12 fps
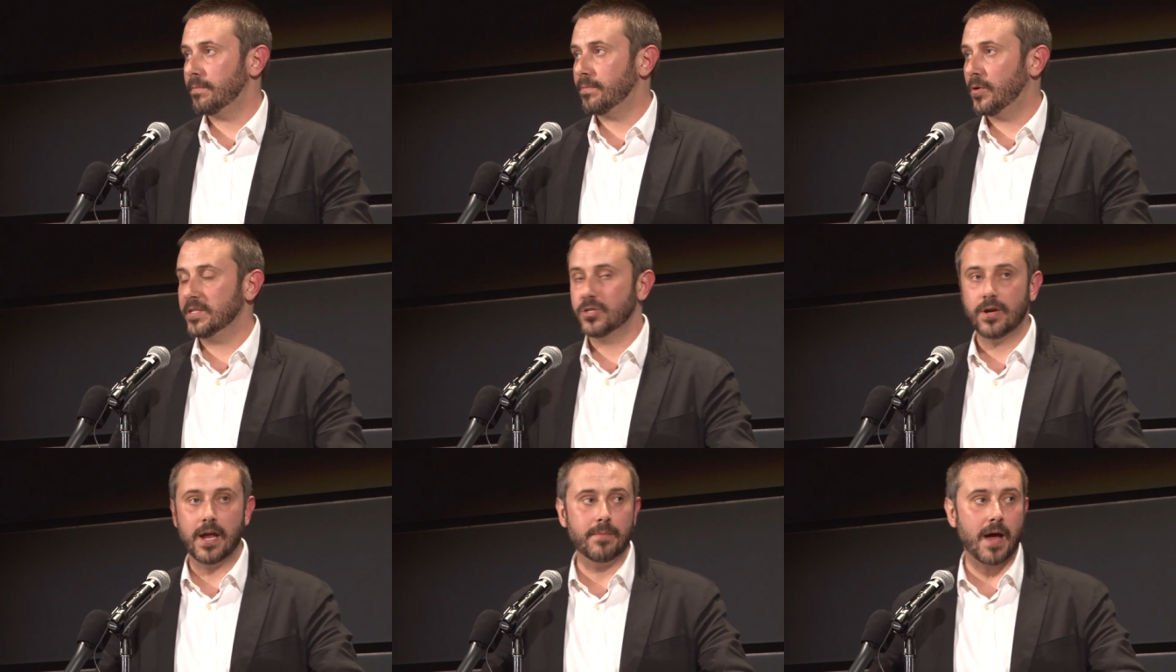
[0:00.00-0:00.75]

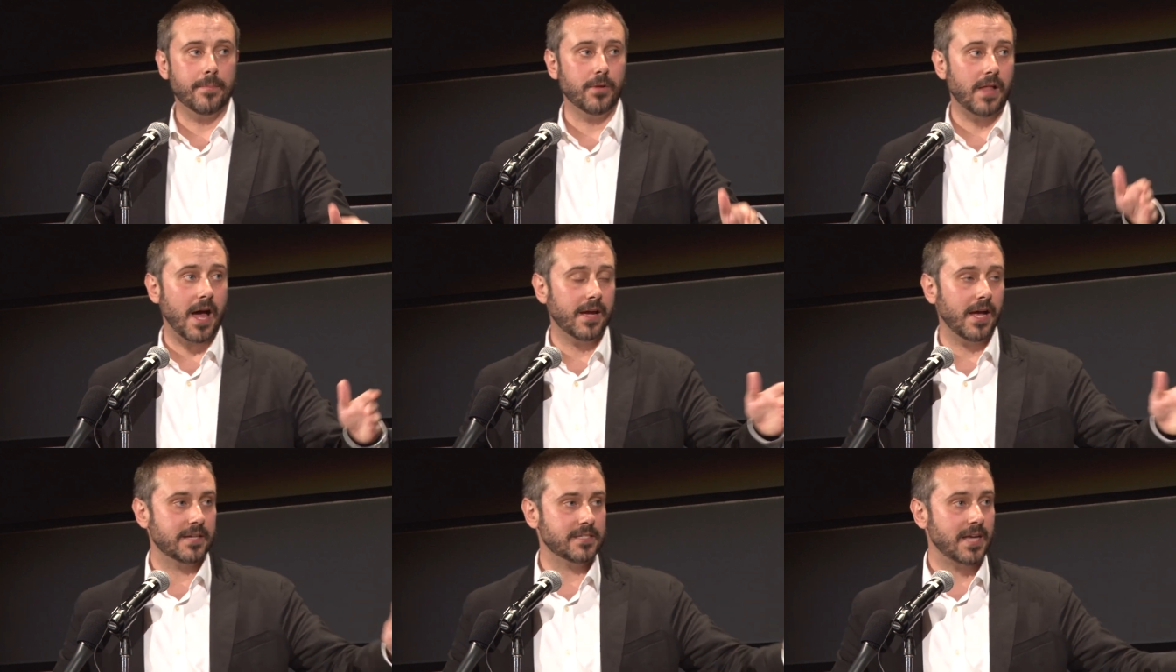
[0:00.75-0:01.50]
prisoner named
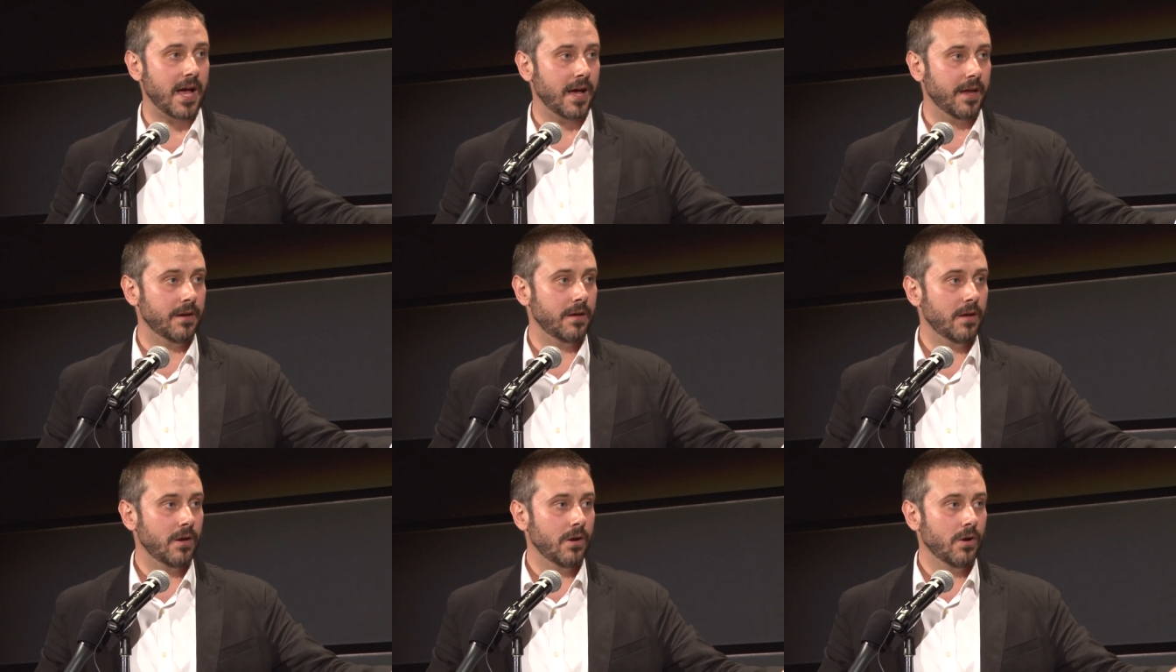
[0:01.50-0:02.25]
Abdullahi
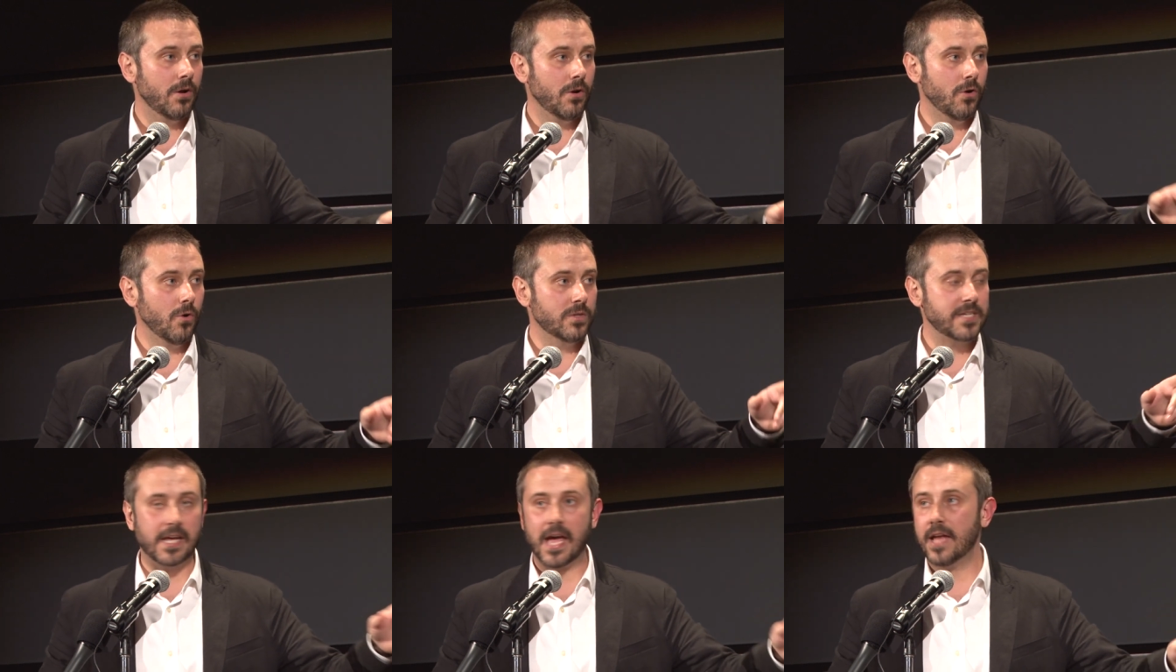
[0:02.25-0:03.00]
Hassan, who
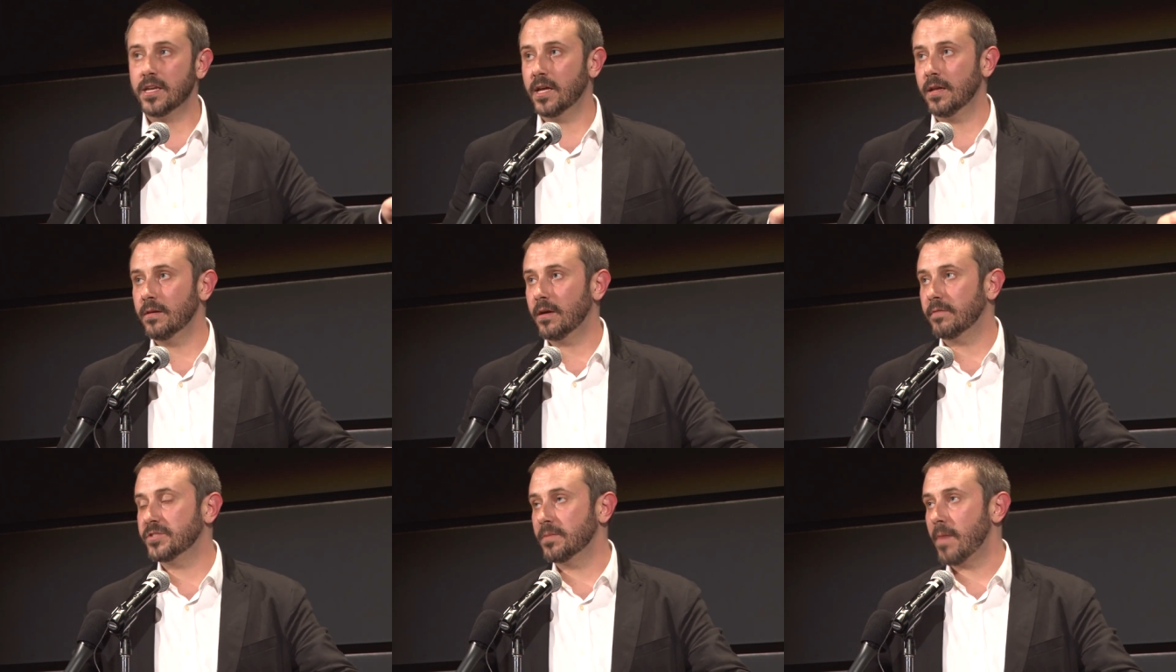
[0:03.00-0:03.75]
was a Kenyan
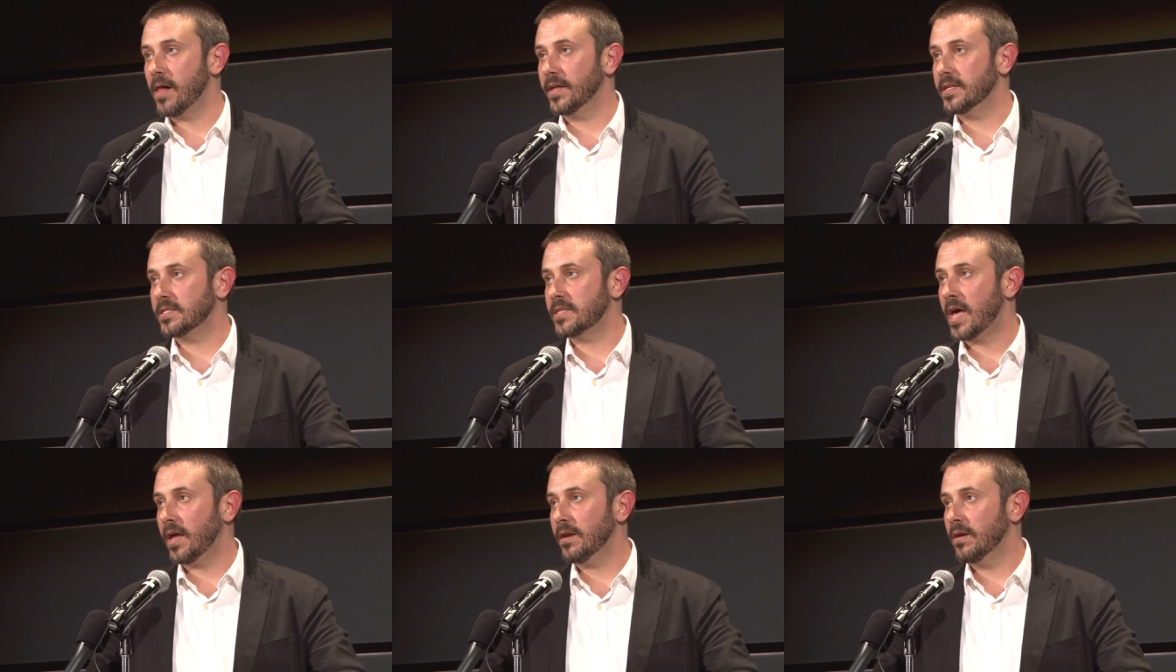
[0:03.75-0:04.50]
of Somali
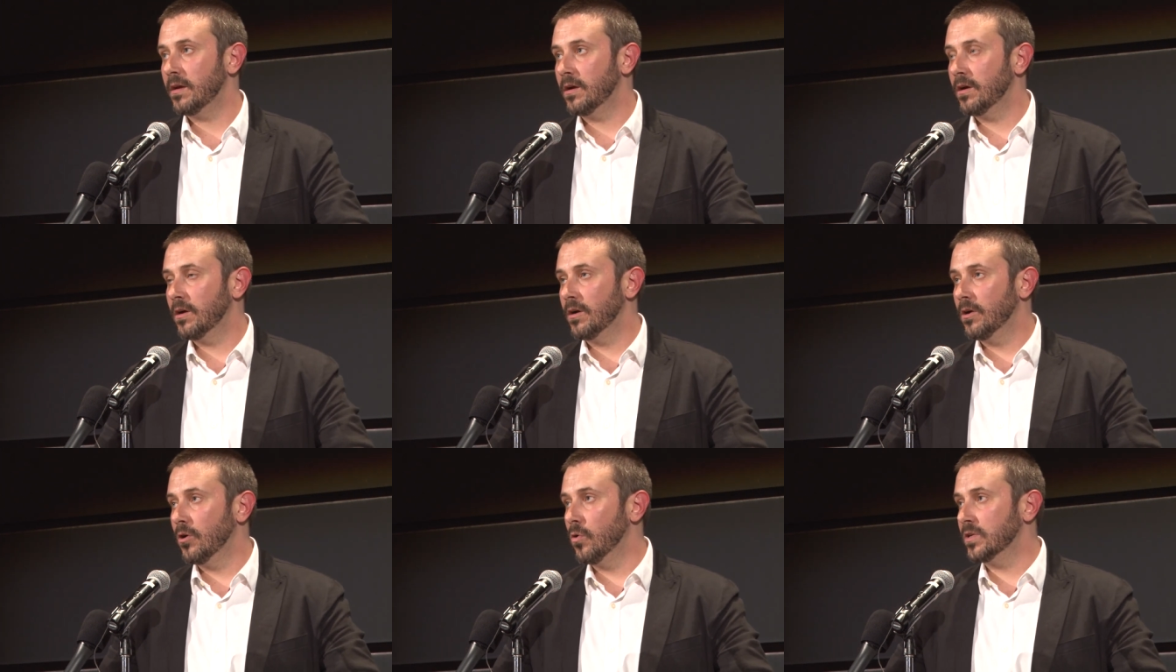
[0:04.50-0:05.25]
descent,
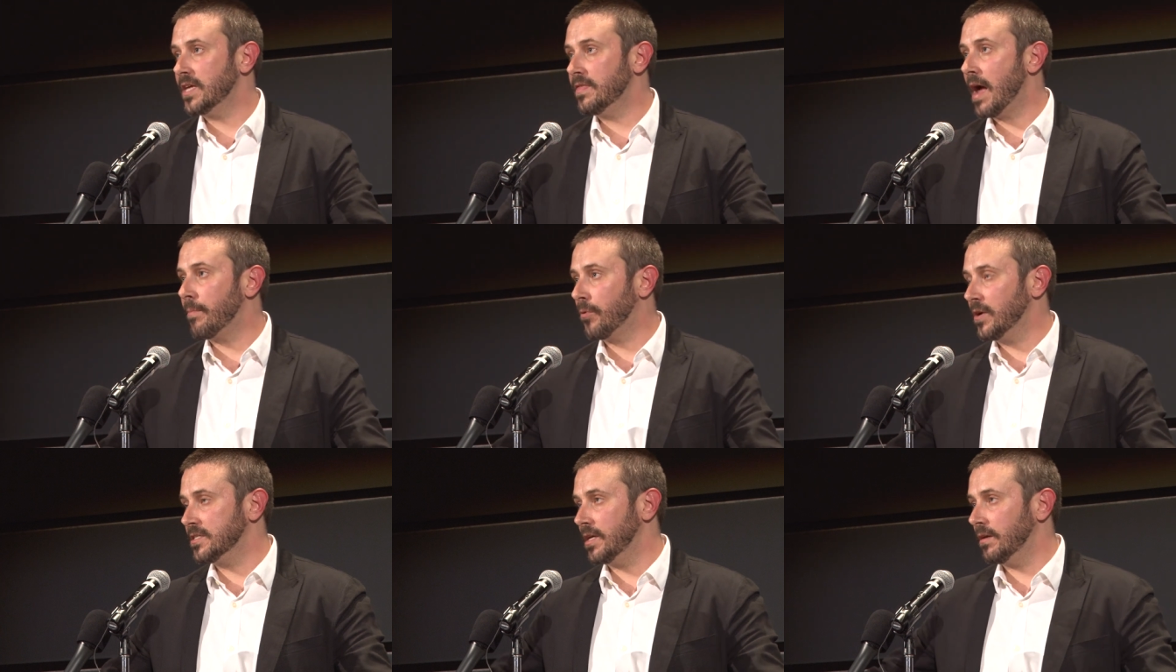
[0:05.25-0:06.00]
who was in that
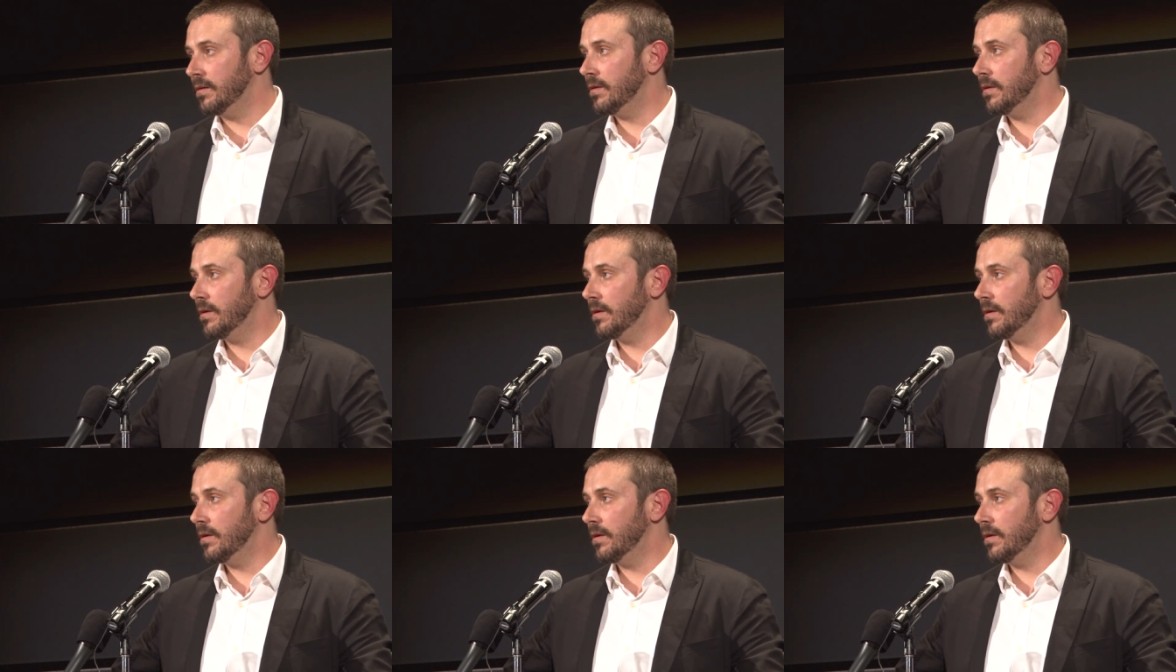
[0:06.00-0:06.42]
prison,